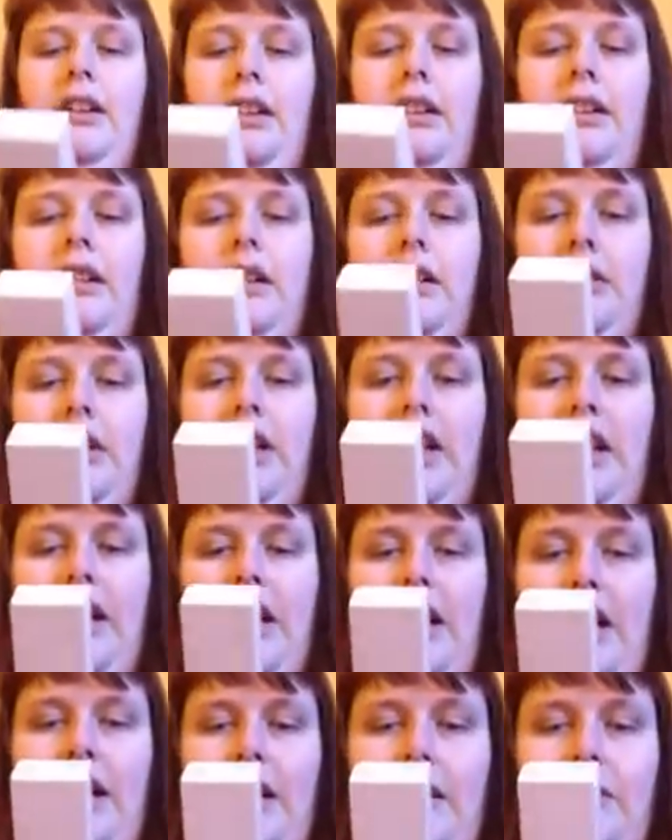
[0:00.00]
now I
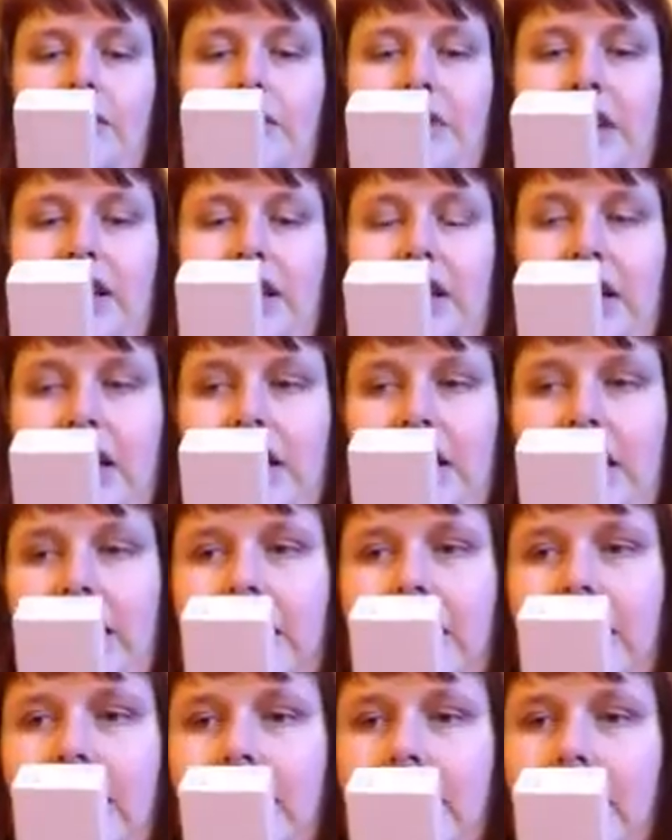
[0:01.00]
have
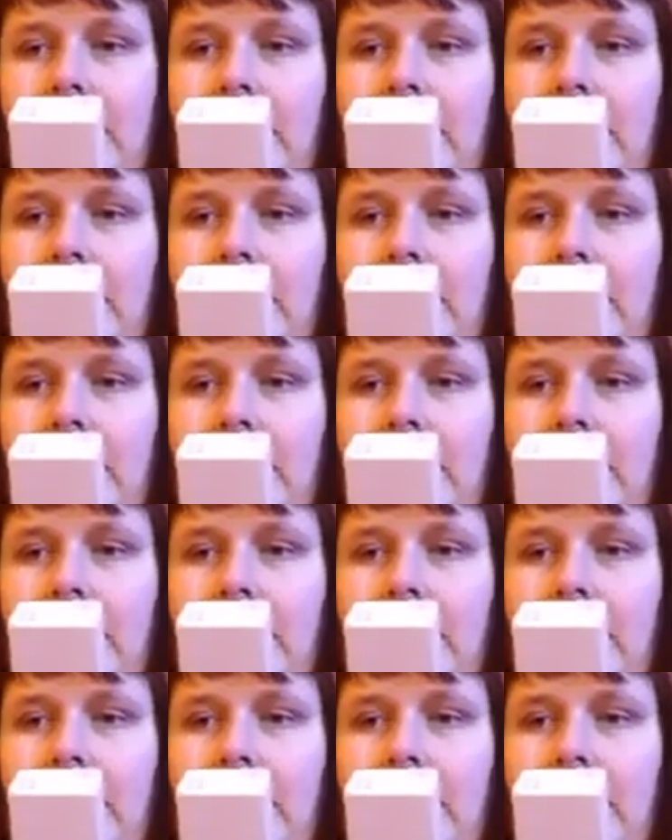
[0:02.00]
the